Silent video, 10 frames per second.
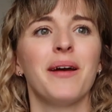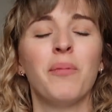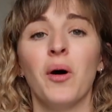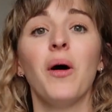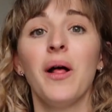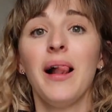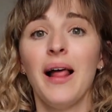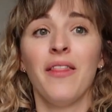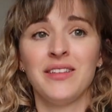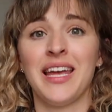But
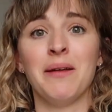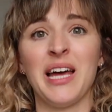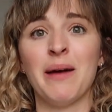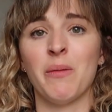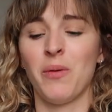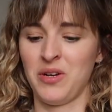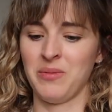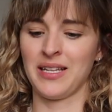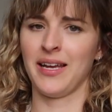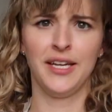at the same time, my body
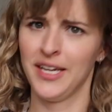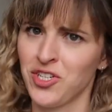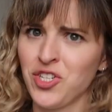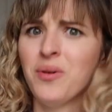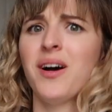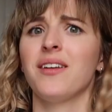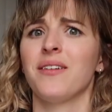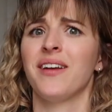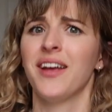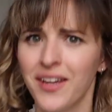was like, yes, you are
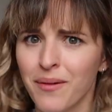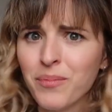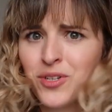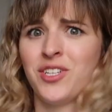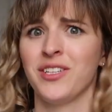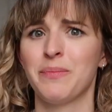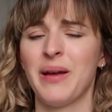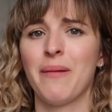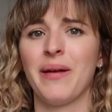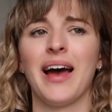doing it. You're pushing this
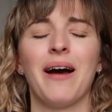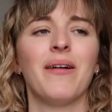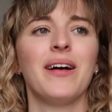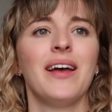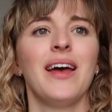baby out.